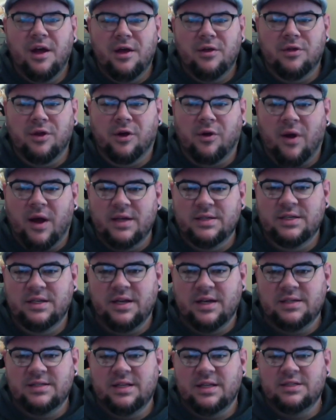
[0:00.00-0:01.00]
the
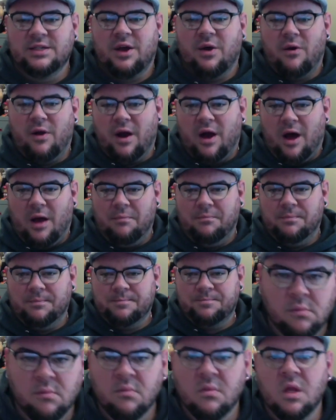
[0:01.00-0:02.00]
craziness that's going on.
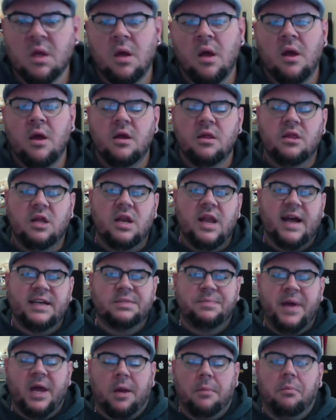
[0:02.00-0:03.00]
The next
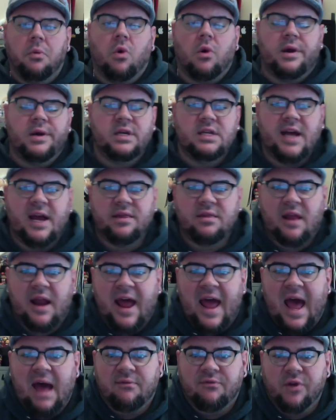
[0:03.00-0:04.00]
big important date that I
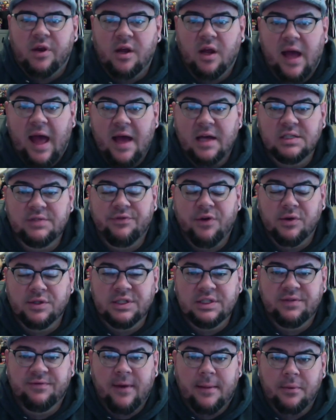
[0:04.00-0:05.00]
have for you guys, folks,
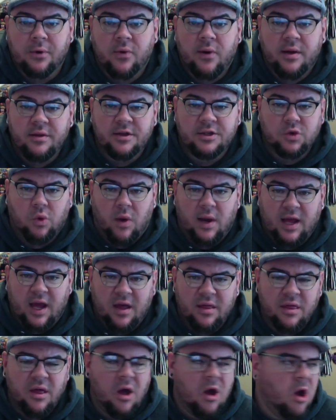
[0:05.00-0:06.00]
is February the
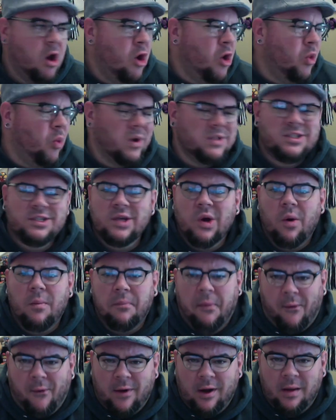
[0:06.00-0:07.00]
20th. What's so
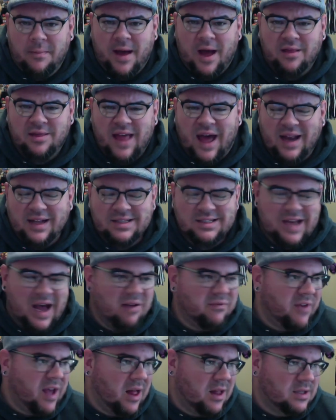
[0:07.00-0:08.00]
important about that? It's
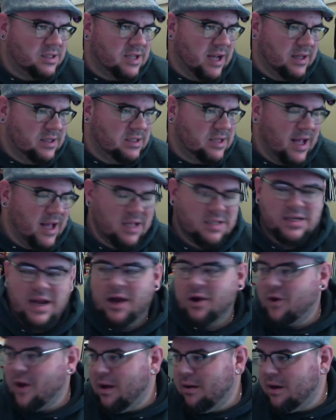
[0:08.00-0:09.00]
not Valentine's Day, it's
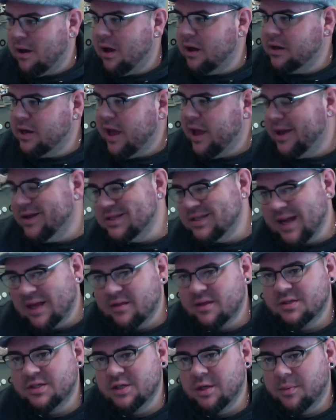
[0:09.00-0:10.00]
not Groundhog Day, it's not
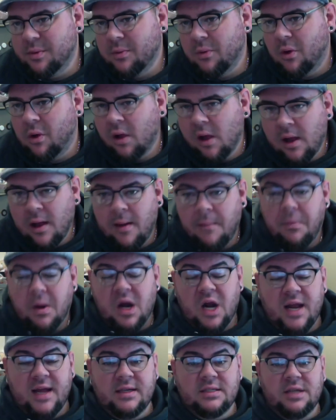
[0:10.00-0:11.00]
the Super Bowl, but
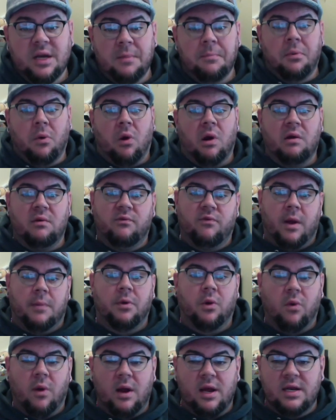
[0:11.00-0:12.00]
it is an important
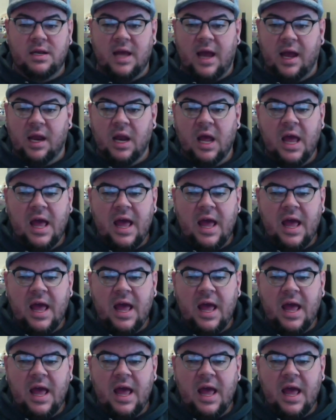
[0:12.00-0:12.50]
February date.